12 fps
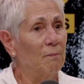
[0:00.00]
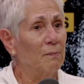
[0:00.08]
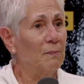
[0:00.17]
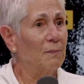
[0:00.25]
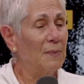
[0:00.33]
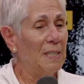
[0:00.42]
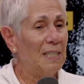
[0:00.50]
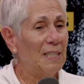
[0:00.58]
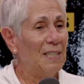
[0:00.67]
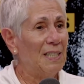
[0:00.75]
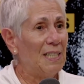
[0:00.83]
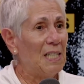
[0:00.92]
But
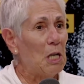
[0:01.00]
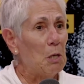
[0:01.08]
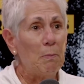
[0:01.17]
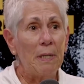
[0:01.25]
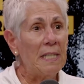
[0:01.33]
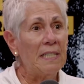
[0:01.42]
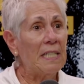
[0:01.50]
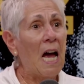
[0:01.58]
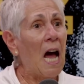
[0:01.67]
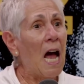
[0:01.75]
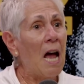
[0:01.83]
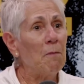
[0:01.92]
it's
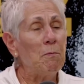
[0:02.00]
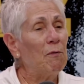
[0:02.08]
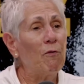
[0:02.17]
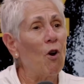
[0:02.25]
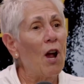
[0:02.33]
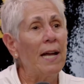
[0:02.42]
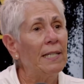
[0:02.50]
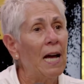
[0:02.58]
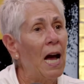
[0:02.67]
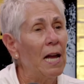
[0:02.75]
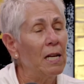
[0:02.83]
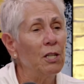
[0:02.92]
I, I, before no I
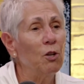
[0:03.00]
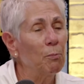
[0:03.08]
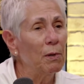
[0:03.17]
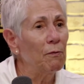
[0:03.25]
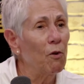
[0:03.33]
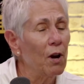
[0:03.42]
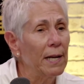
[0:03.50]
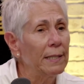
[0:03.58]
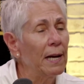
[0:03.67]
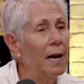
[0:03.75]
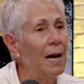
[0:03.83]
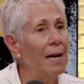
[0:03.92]
die. No, before I
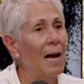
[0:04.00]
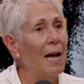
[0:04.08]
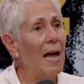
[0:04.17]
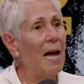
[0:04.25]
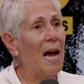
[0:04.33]
That's I die. funny.